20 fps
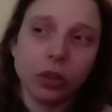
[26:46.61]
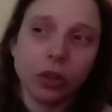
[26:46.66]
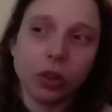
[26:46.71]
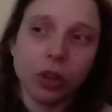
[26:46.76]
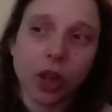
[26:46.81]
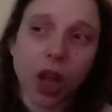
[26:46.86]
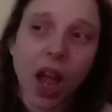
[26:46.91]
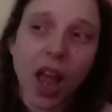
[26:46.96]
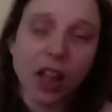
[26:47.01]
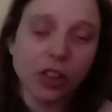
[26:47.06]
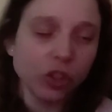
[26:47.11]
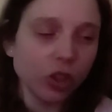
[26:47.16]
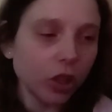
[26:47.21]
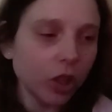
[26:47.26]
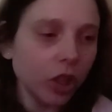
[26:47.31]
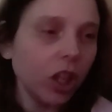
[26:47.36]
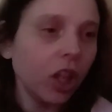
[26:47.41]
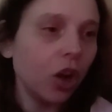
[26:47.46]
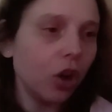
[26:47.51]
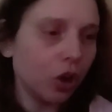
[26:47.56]

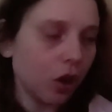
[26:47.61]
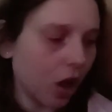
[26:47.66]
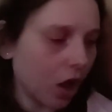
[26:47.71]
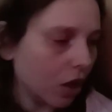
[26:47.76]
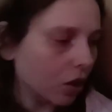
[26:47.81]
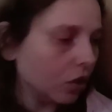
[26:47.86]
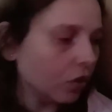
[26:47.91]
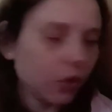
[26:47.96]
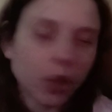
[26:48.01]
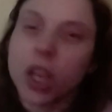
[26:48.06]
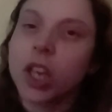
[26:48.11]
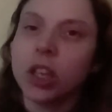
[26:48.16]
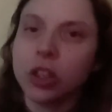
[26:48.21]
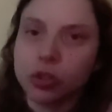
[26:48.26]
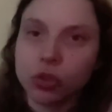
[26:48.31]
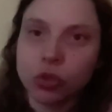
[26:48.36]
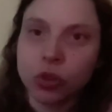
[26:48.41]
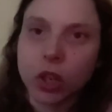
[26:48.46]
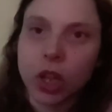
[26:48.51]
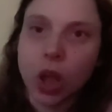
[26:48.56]
actually learn the
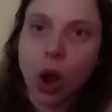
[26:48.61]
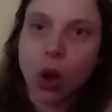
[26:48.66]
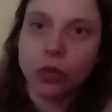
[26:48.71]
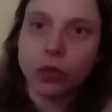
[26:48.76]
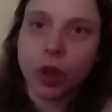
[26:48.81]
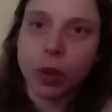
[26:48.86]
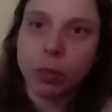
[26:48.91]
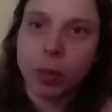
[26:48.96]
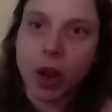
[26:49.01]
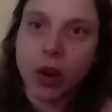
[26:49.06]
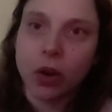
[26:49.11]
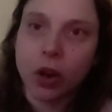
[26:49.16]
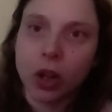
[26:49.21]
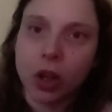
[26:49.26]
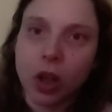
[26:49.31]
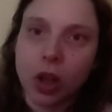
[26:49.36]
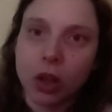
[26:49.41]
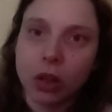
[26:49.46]
history of America.